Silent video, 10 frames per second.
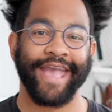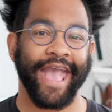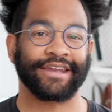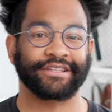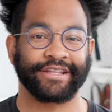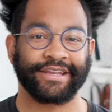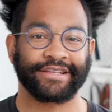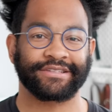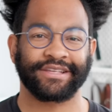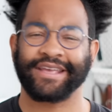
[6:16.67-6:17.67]

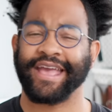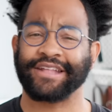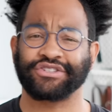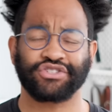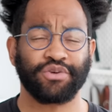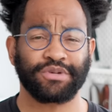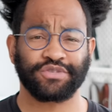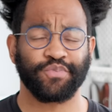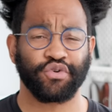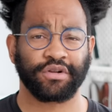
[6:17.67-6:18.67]
analytics, and so
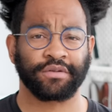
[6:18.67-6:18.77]
much more.